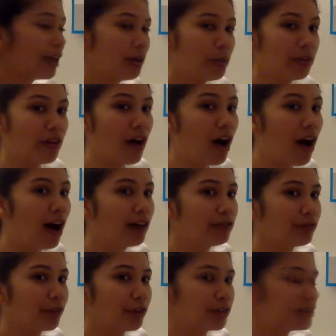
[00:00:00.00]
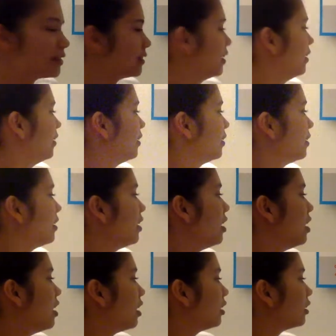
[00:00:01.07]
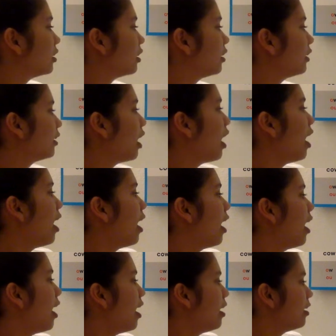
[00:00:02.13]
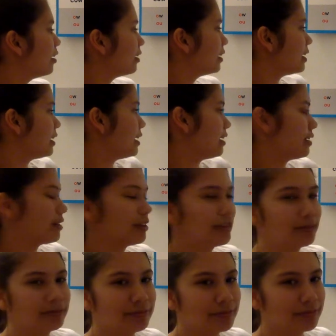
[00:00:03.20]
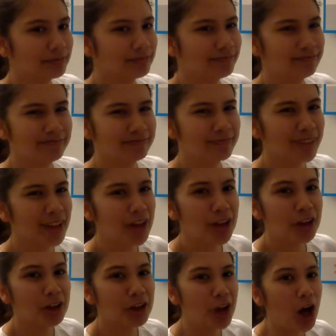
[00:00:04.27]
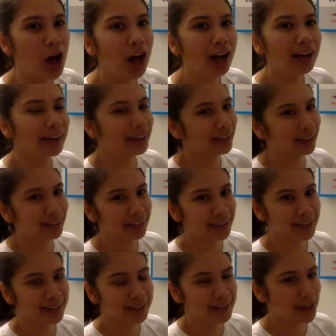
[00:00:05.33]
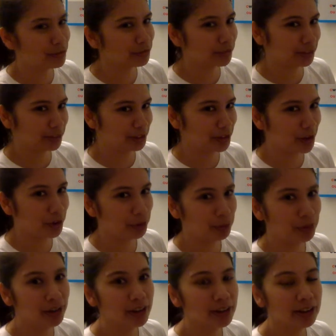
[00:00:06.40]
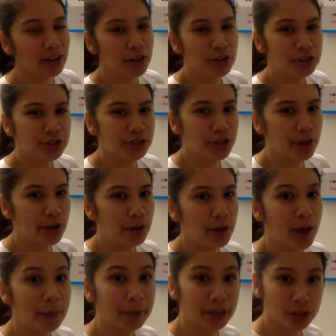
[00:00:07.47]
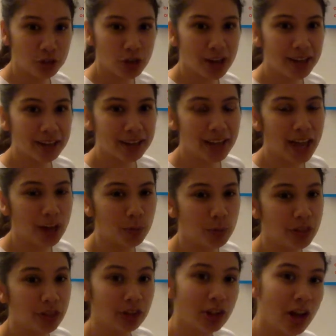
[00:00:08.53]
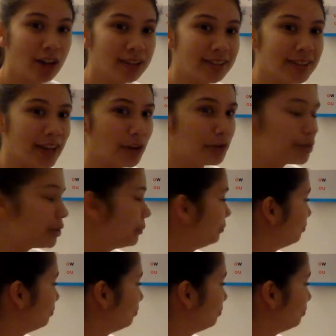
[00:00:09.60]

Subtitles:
it with ah first. Ga-ing. Ga-ing is definitely not a word. So I'm going to try it again with the long sound.